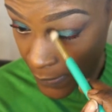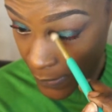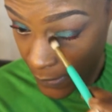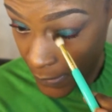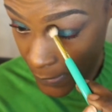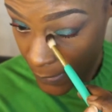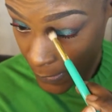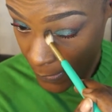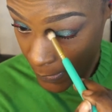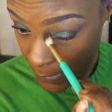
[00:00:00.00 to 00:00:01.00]

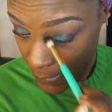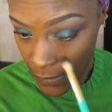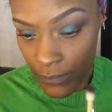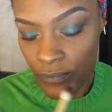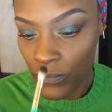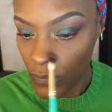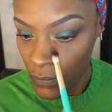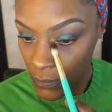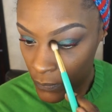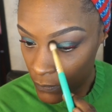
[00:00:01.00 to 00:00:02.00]

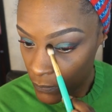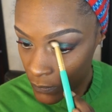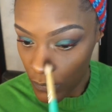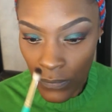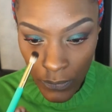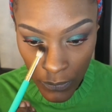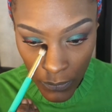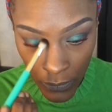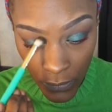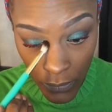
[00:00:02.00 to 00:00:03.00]

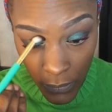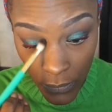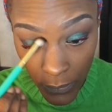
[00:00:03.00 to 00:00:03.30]
No one is speaking in this clip.